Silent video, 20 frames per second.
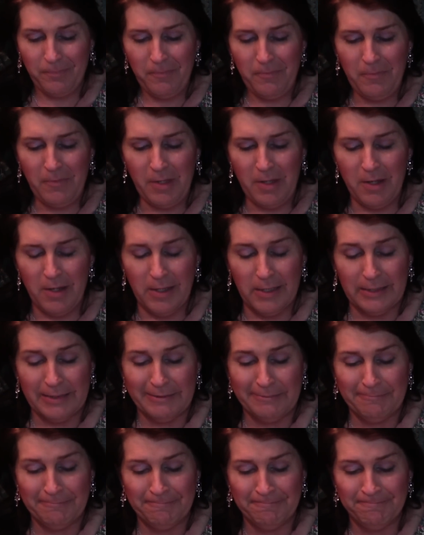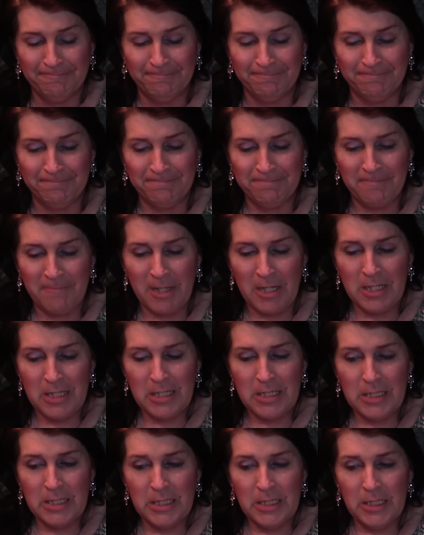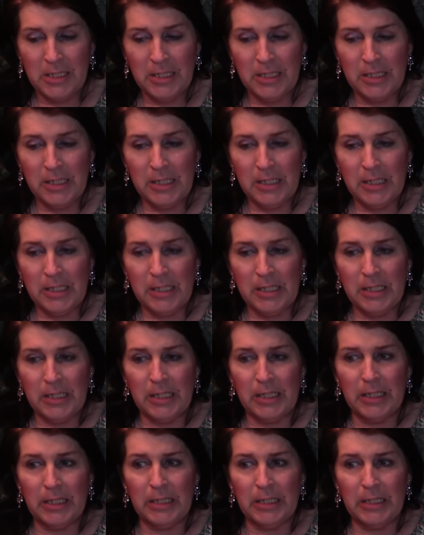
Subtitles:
(silence)